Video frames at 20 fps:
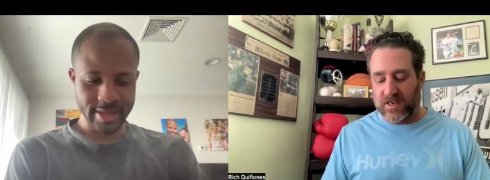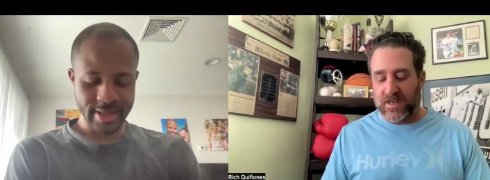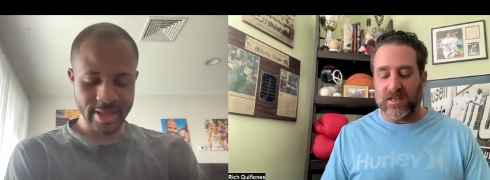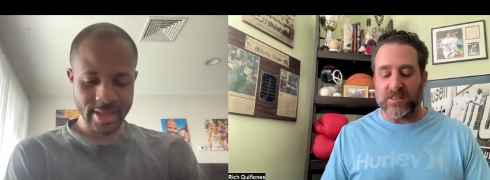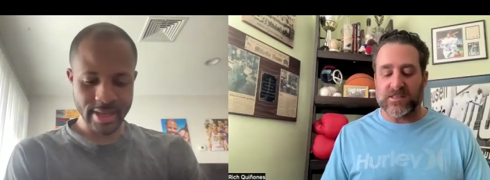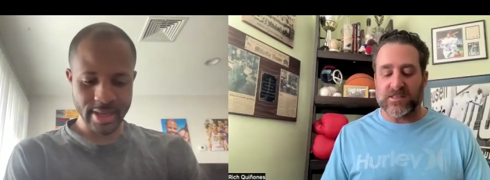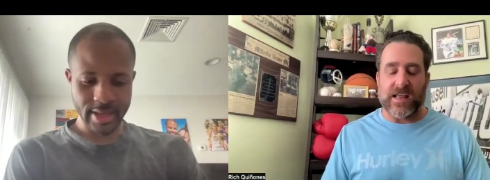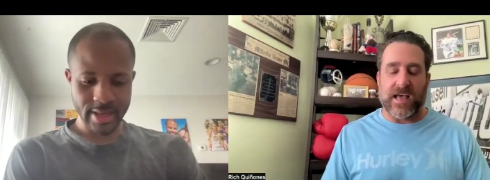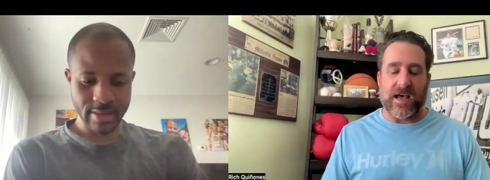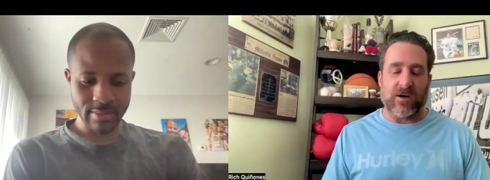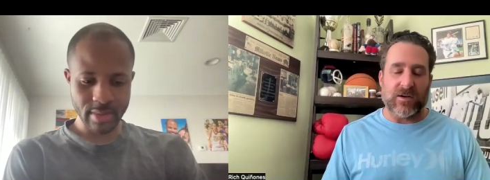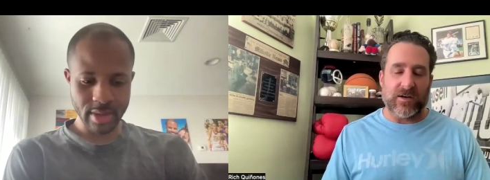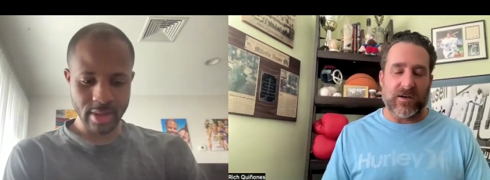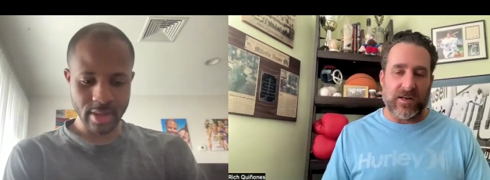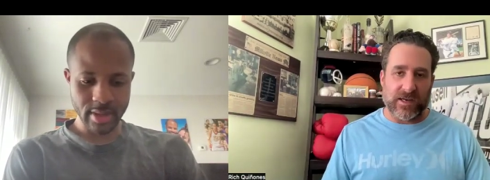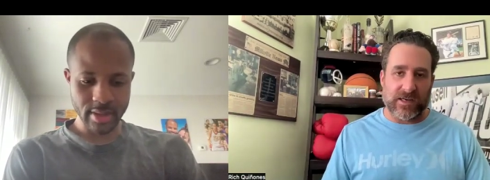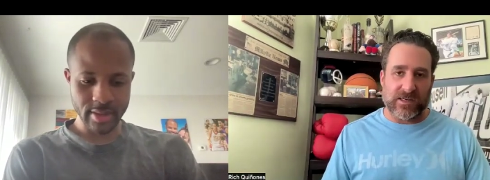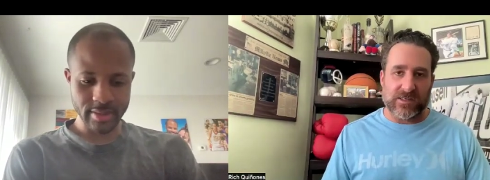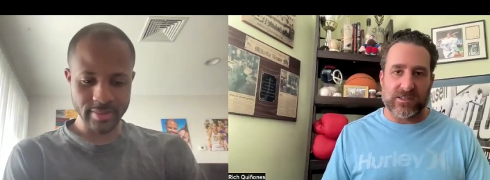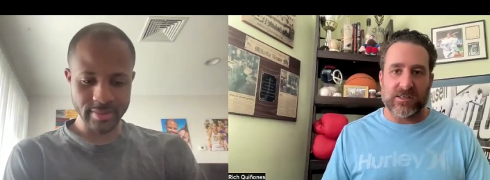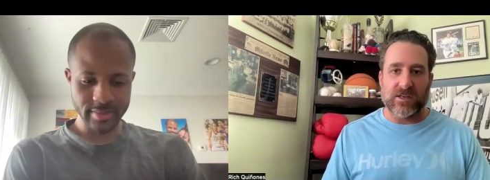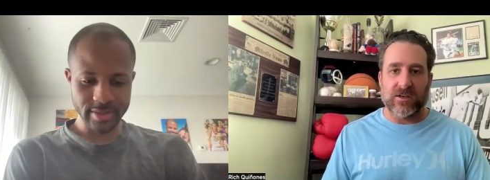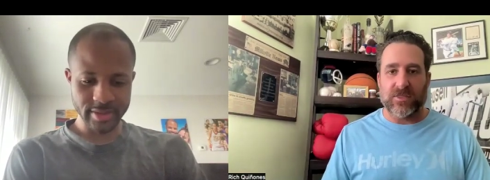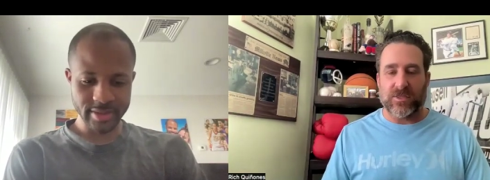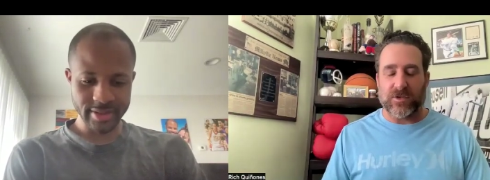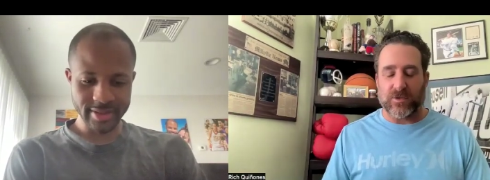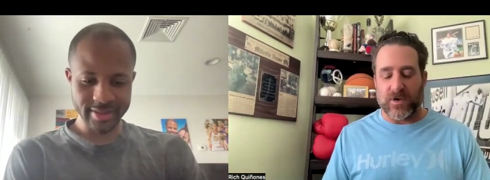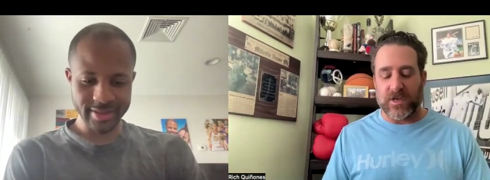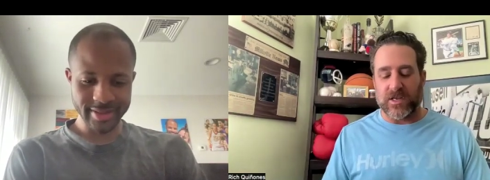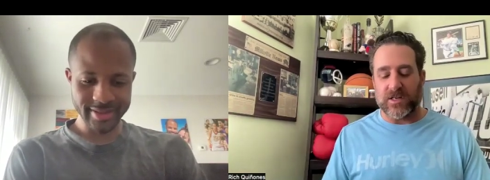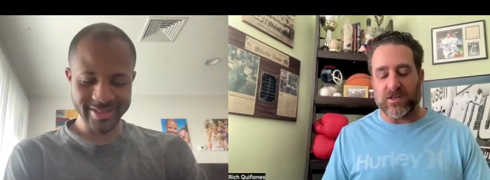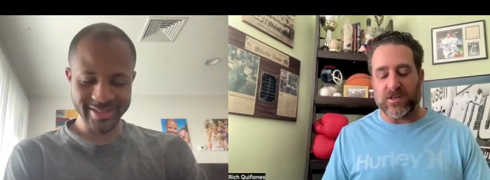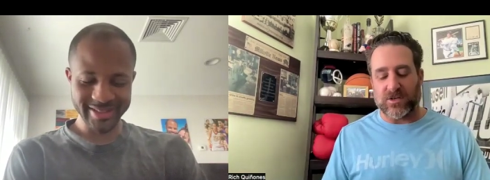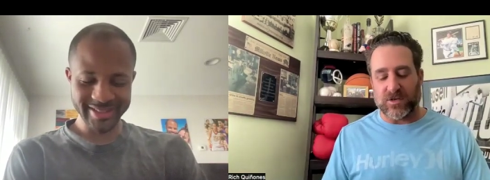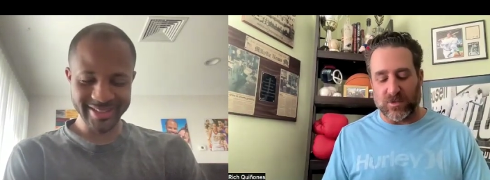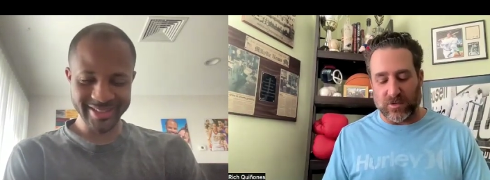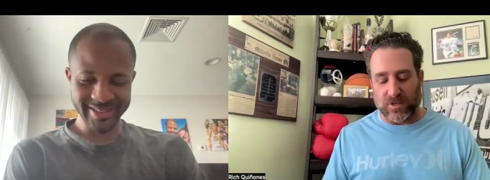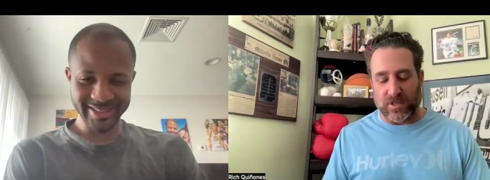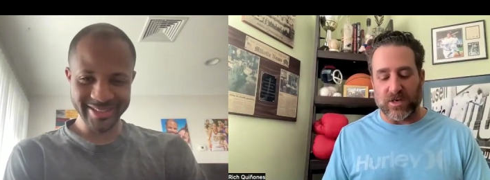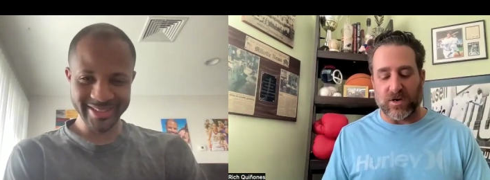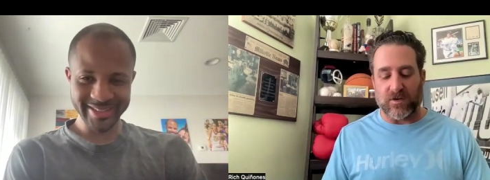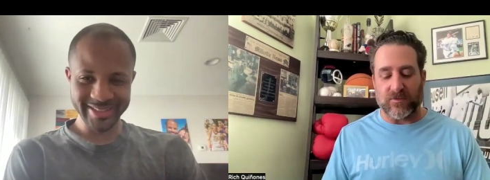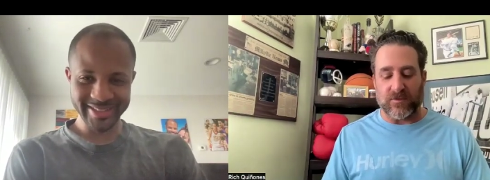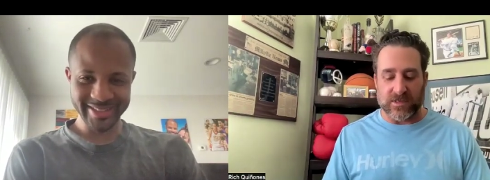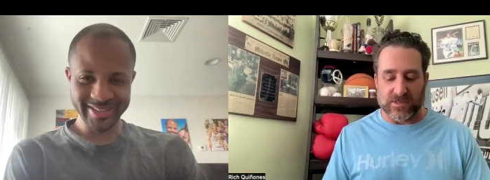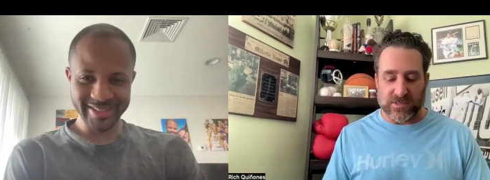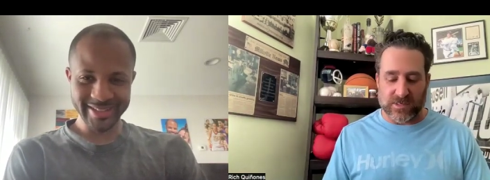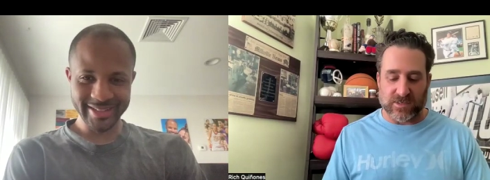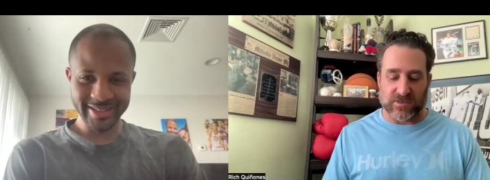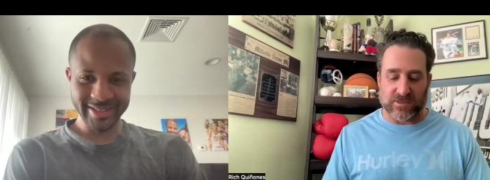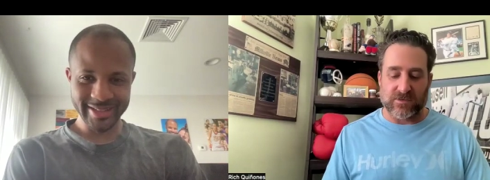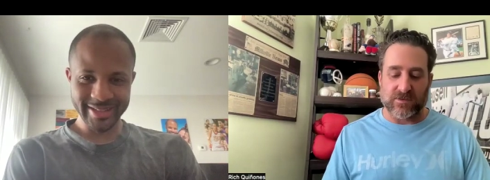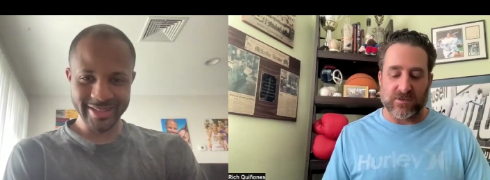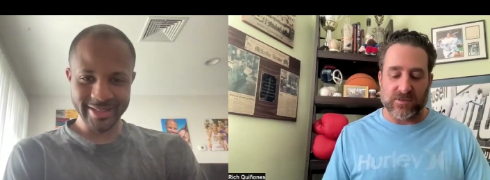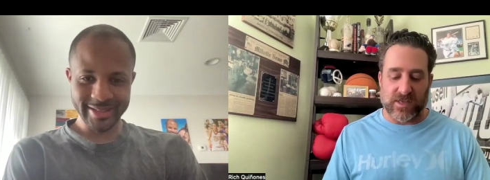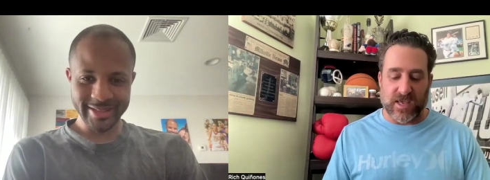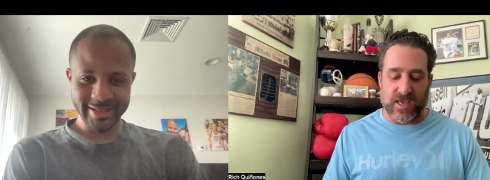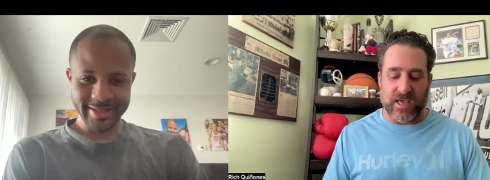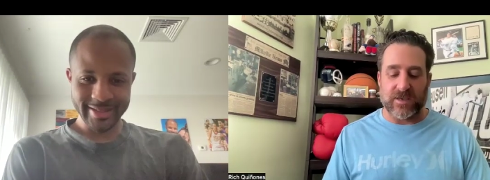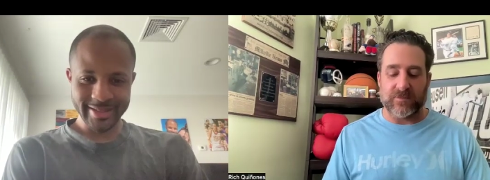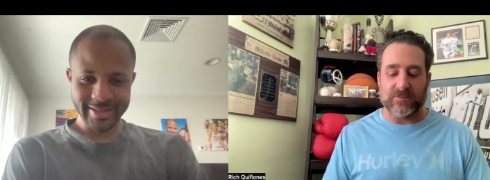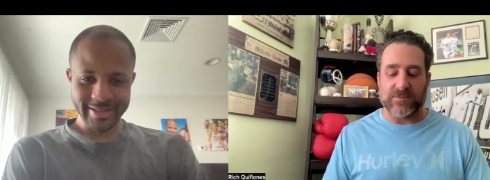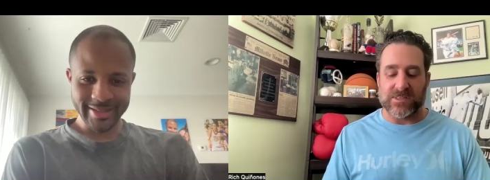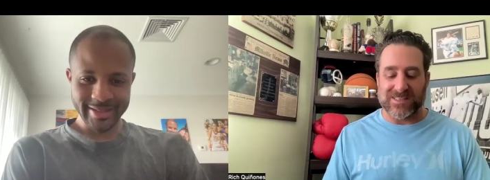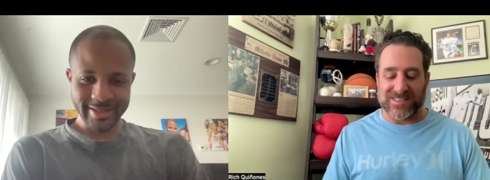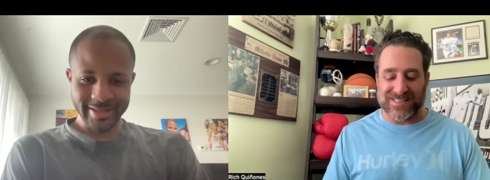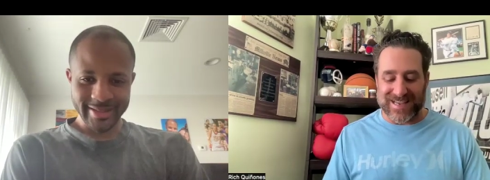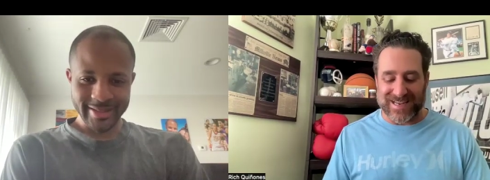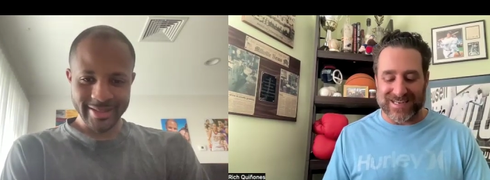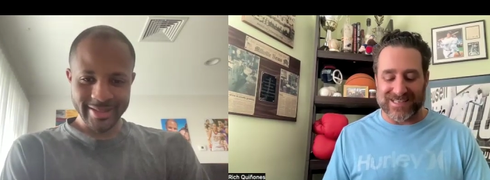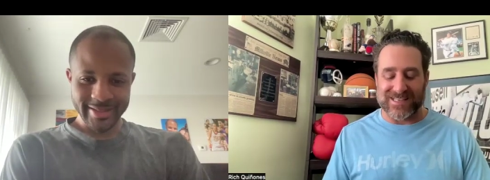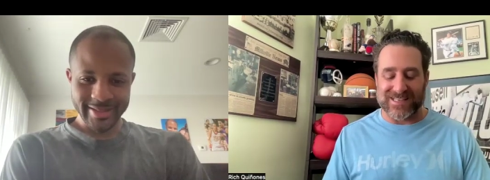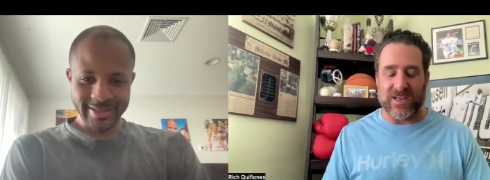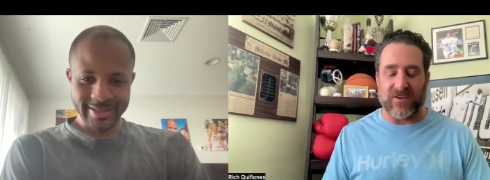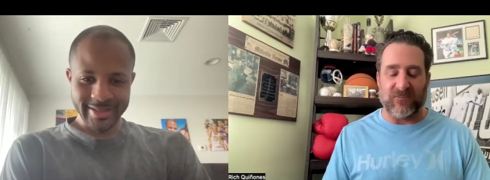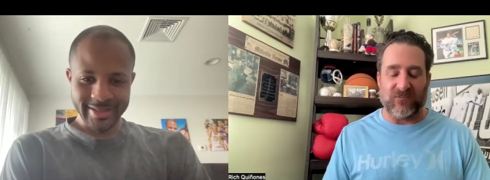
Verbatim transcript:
Speaker 1: It's now a Knicks three to two lead over the Sixers. Game six in